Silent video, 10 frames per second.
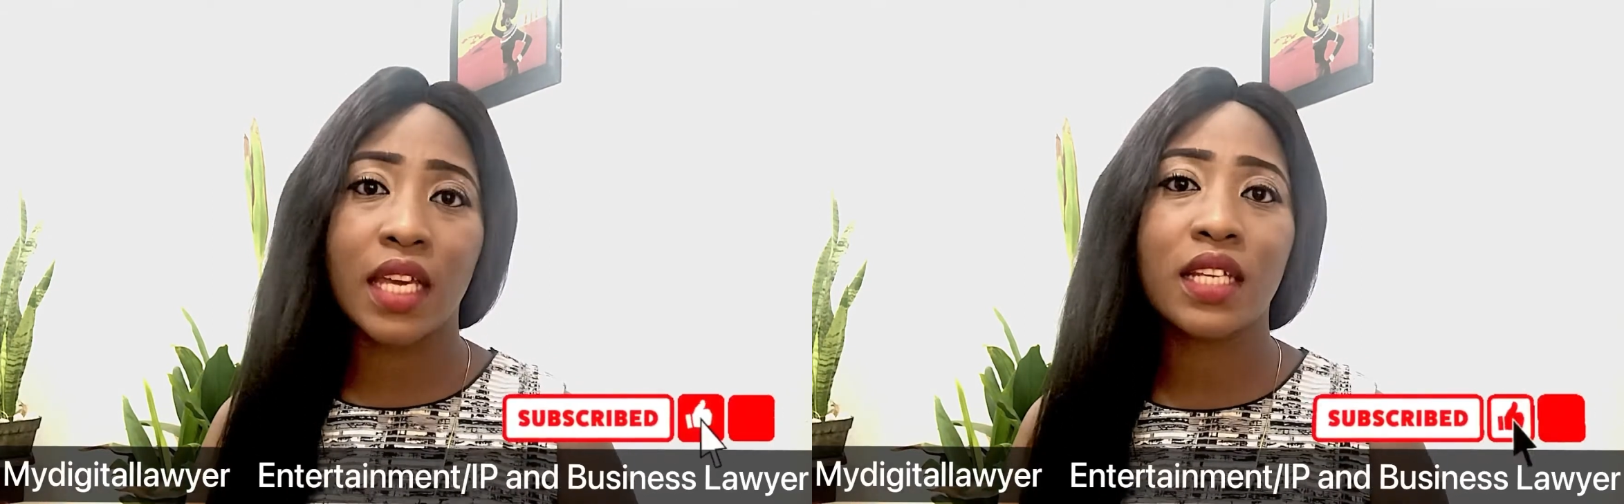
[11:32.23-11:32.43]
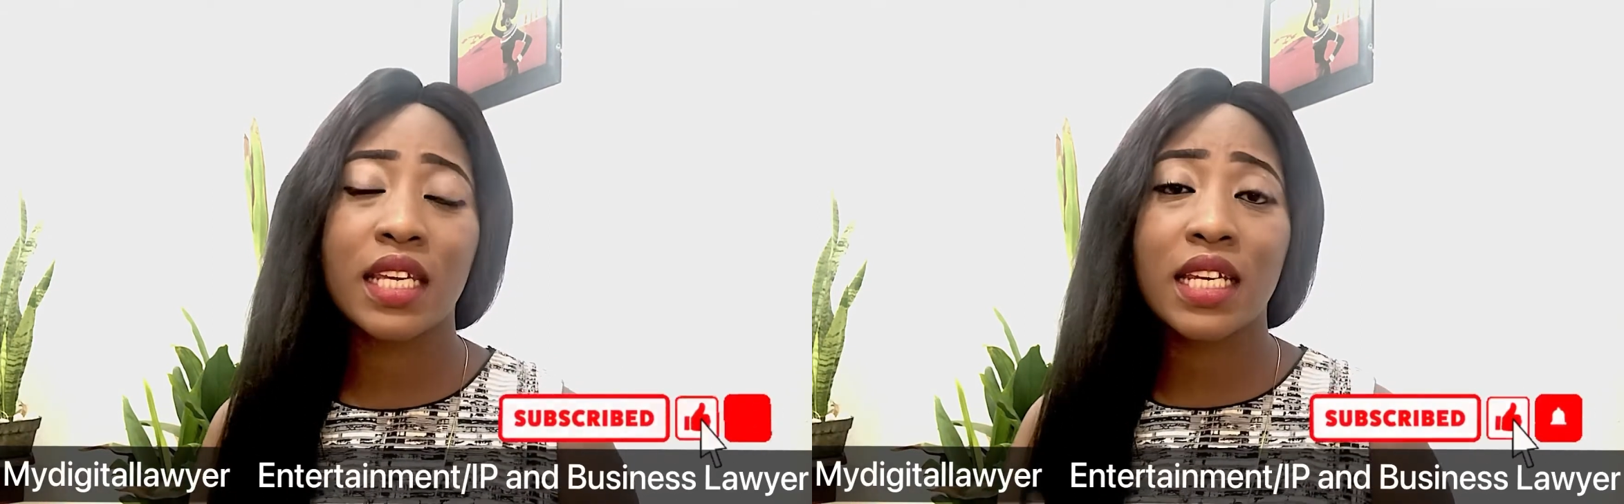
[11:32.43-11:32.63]

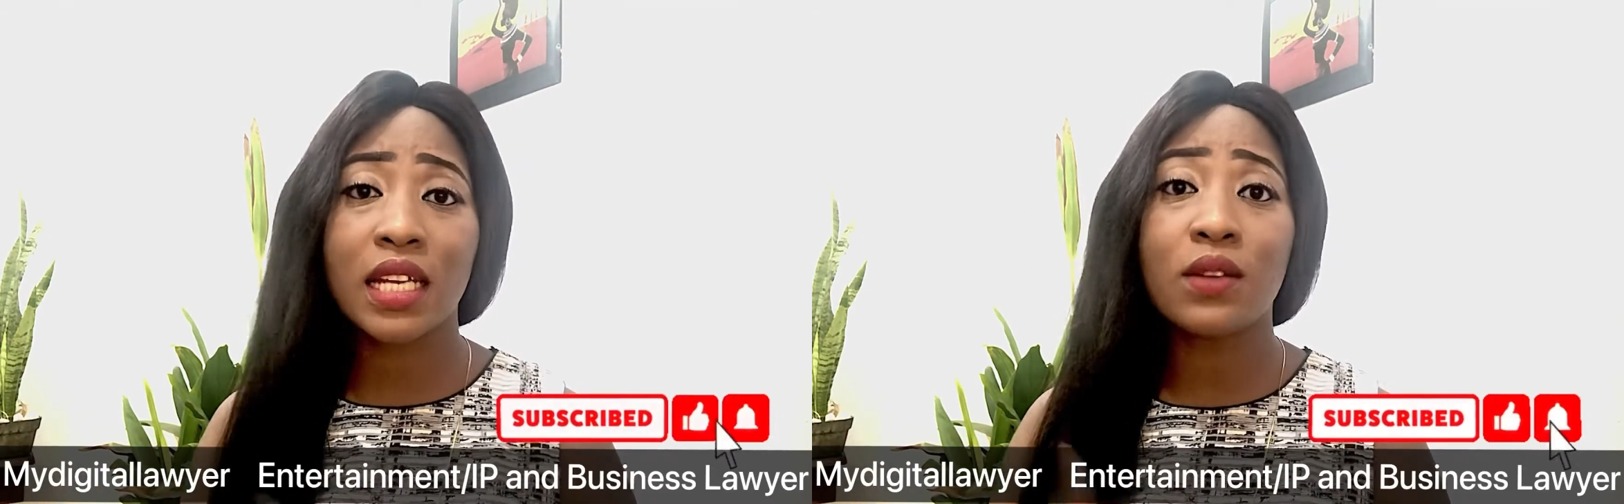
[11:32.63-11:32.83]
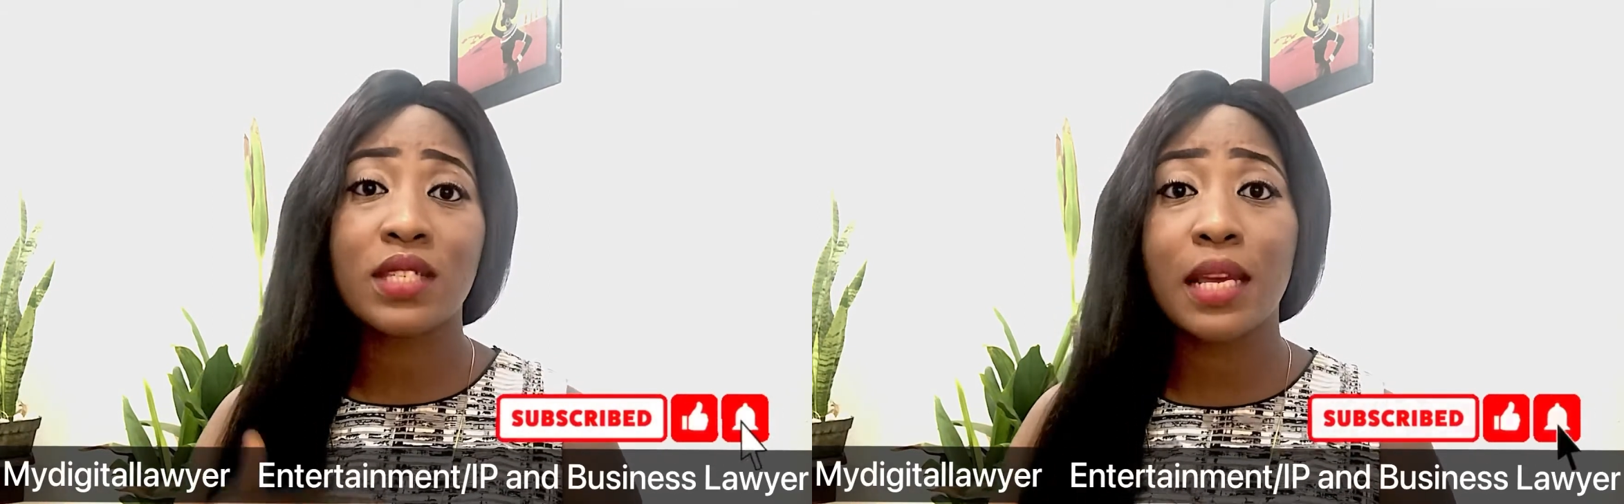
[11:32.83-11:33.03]
taking out
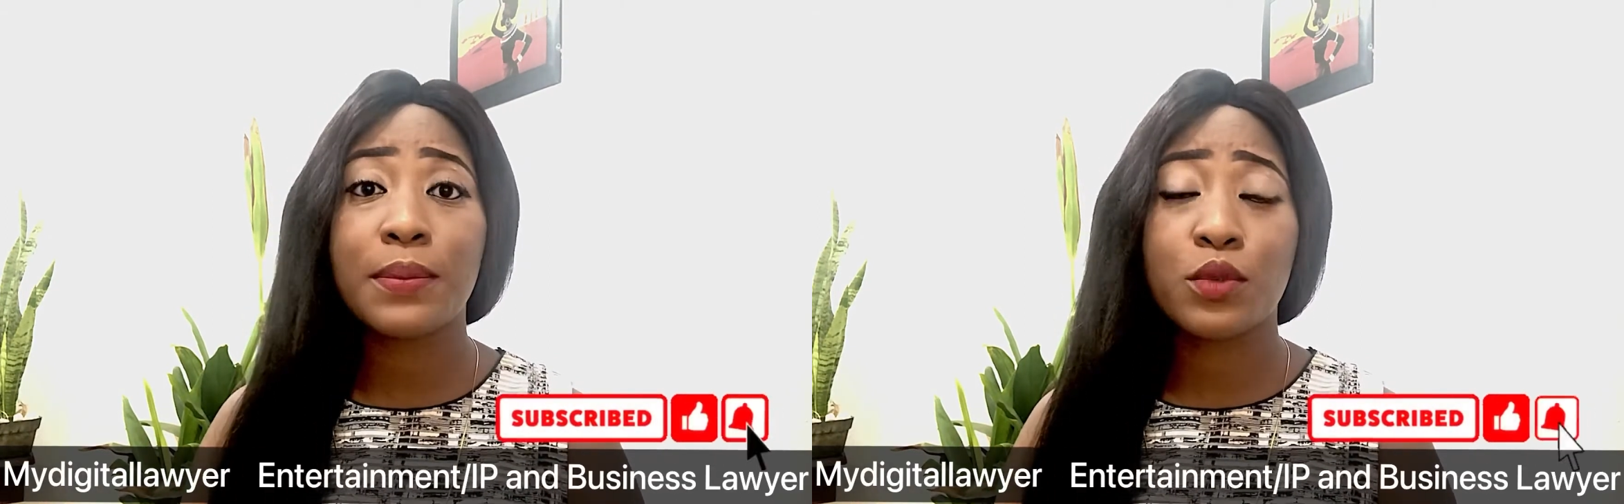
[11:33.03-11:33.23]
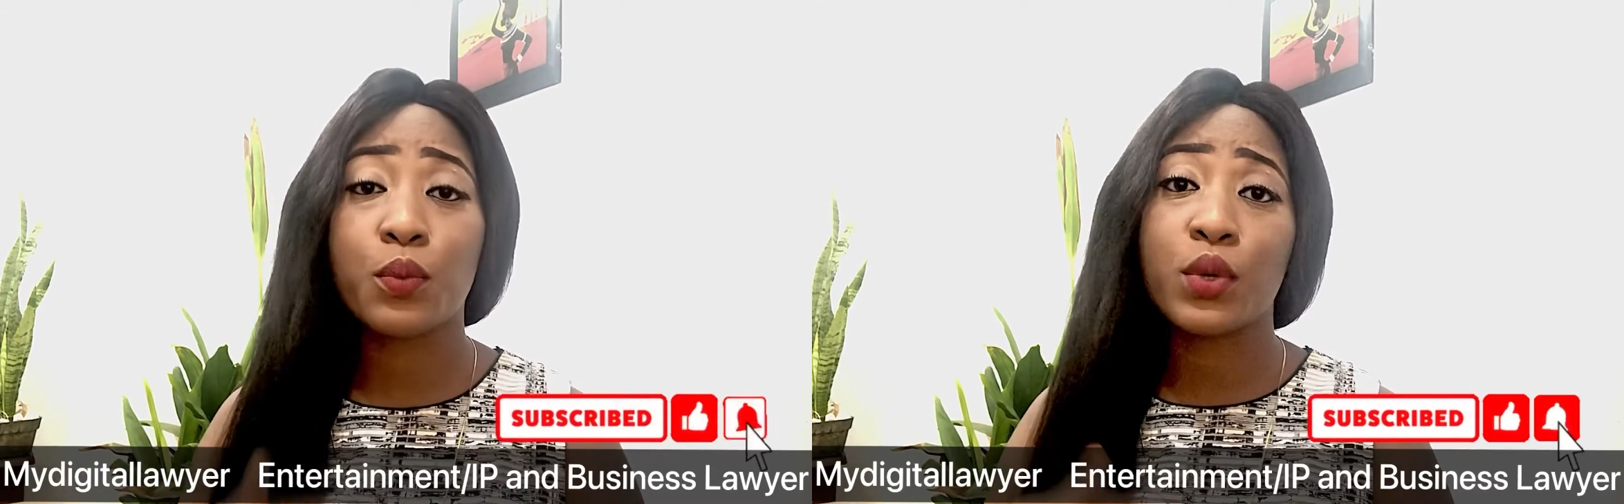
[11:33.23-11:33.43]
steps to
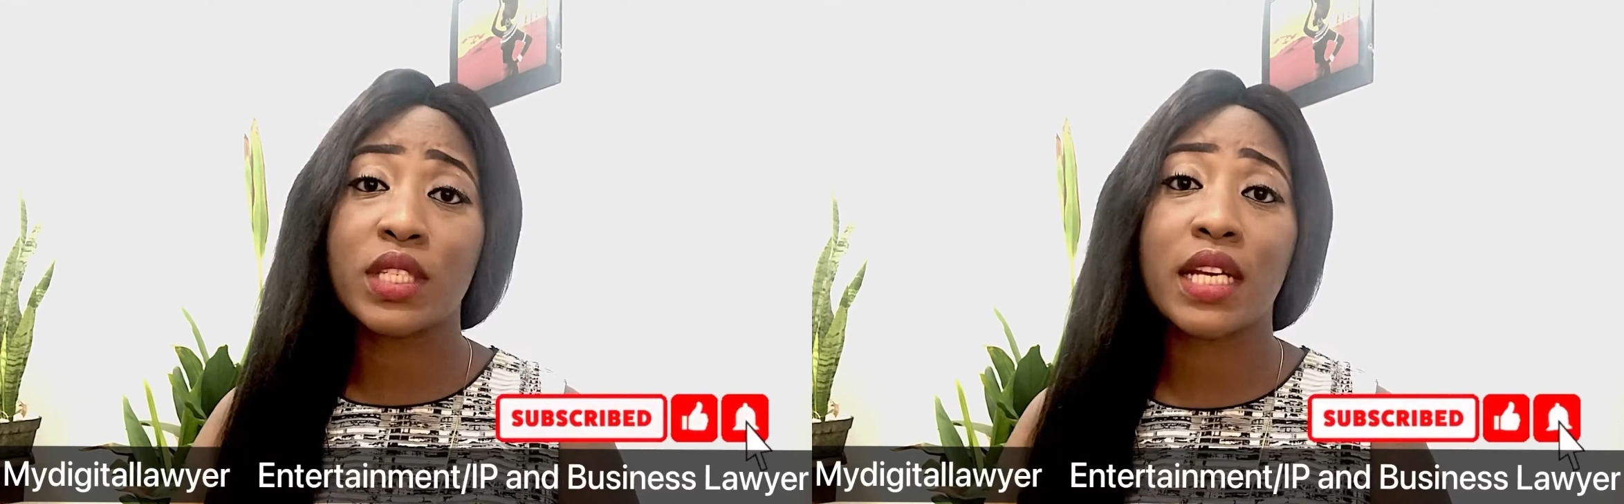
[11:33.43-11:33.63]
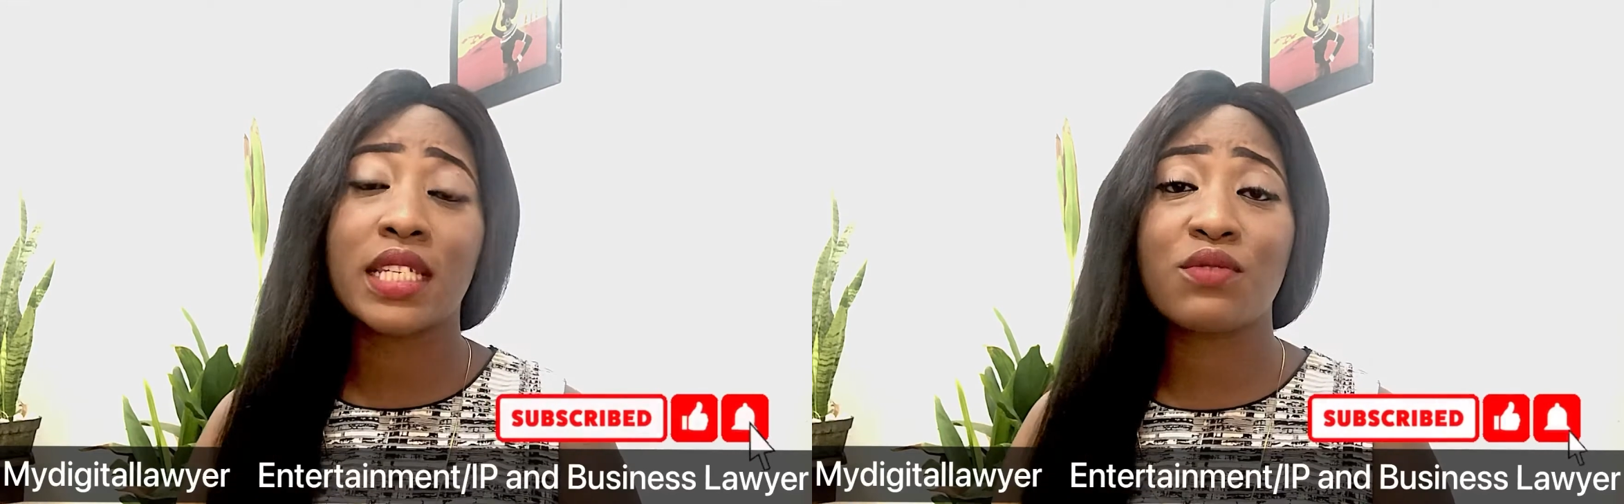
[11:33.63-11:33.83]
protect
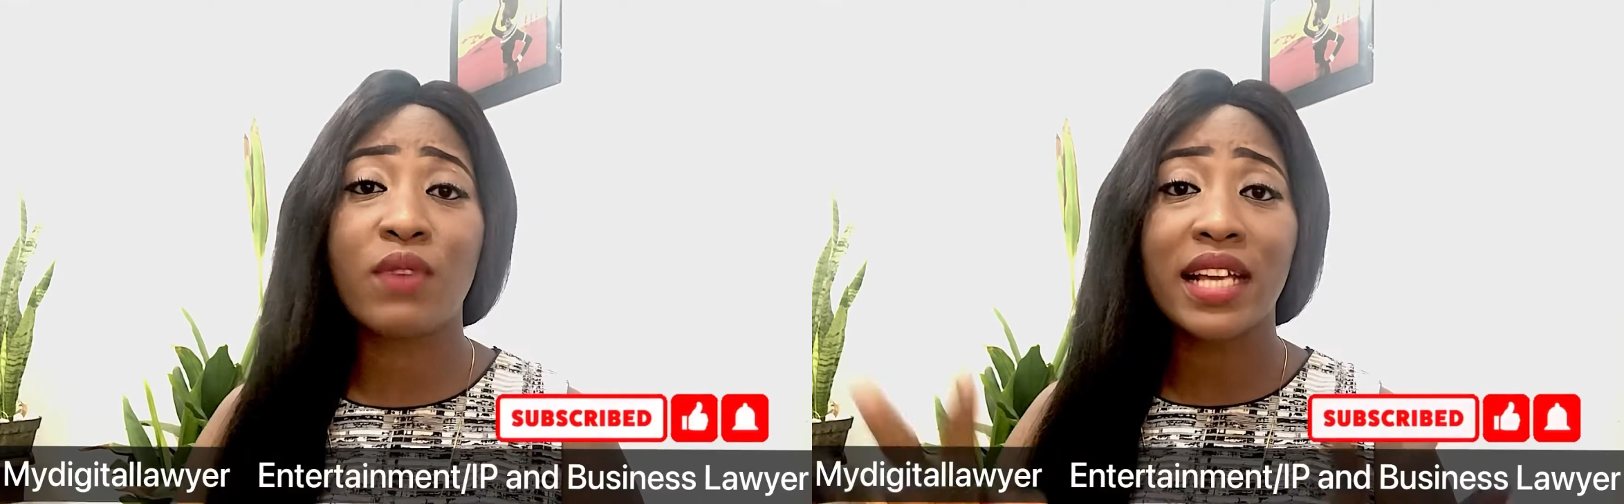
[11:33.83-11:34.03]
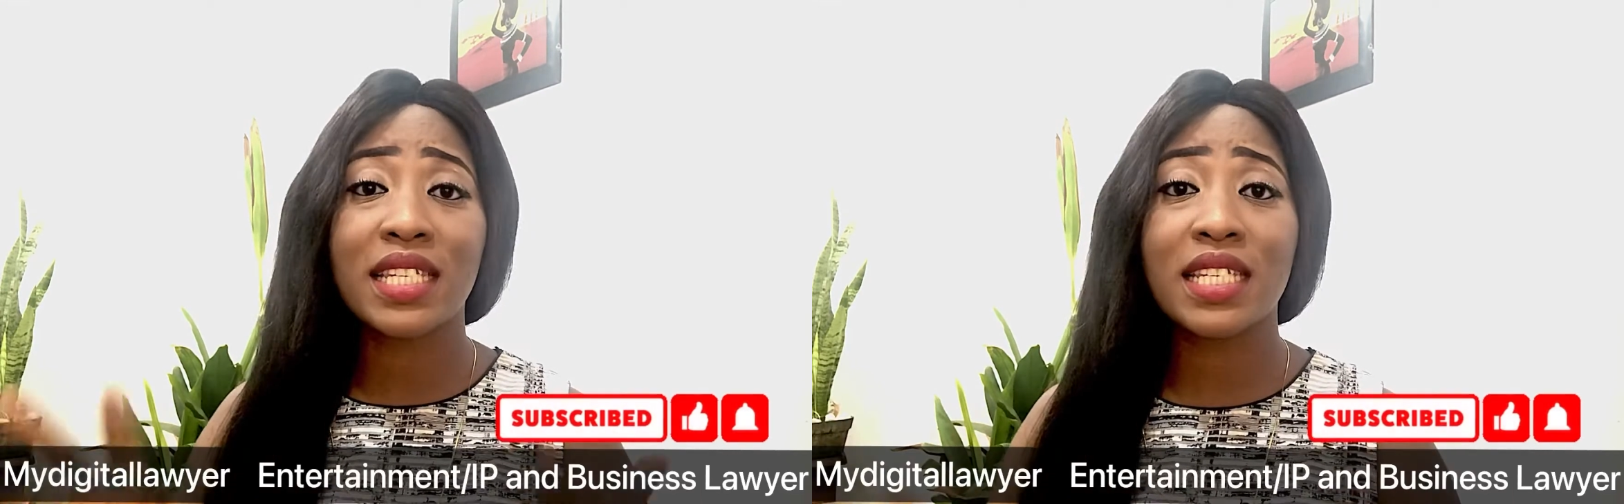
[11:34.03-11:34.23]
it, write
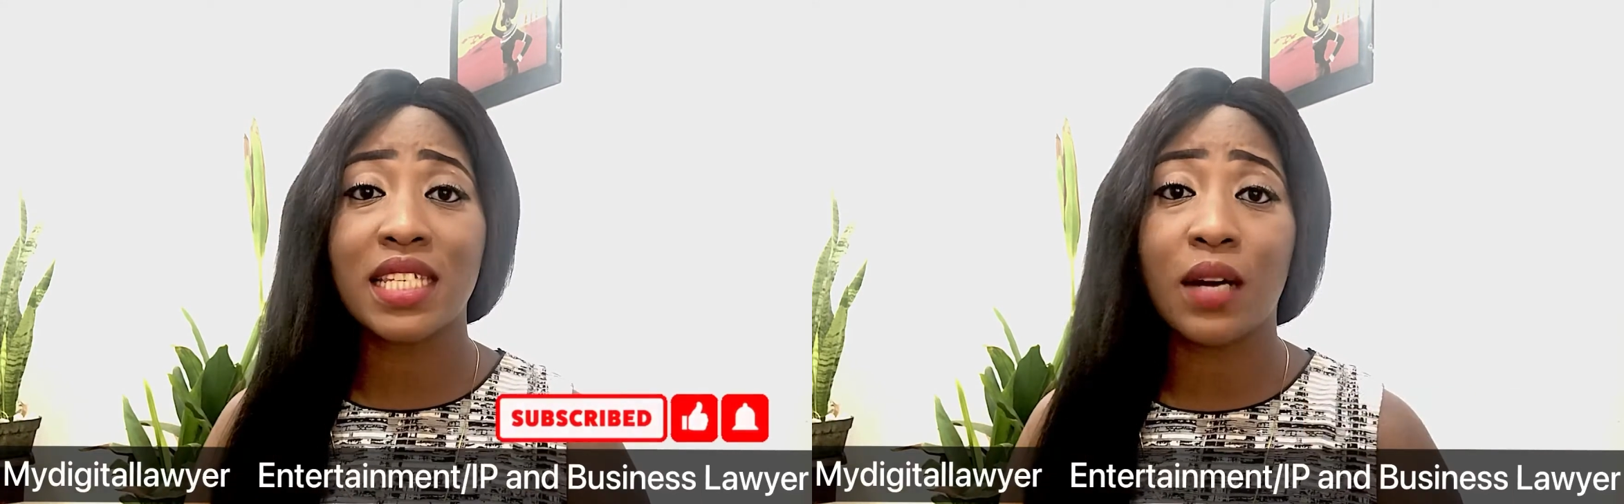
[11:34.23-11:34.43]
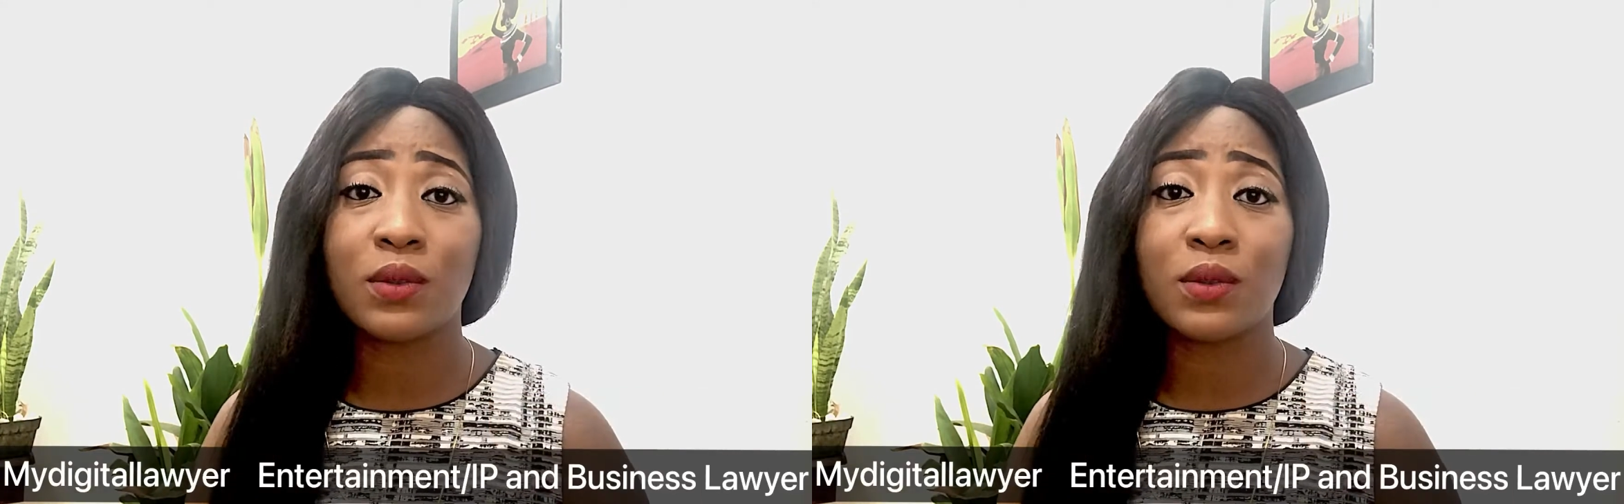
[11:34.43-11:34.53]
it down,